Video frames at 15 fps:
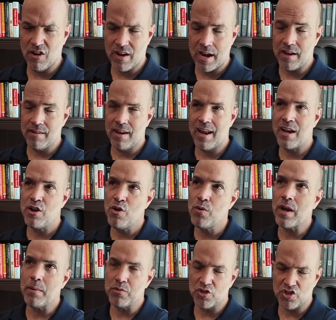And I, and I knew
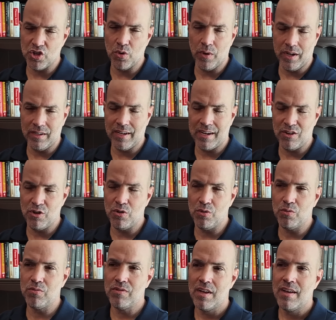what I was doing. I
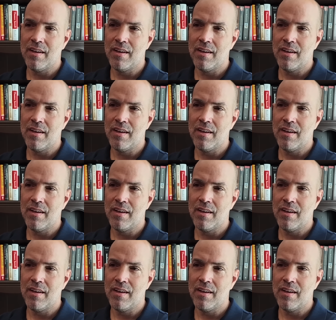knew,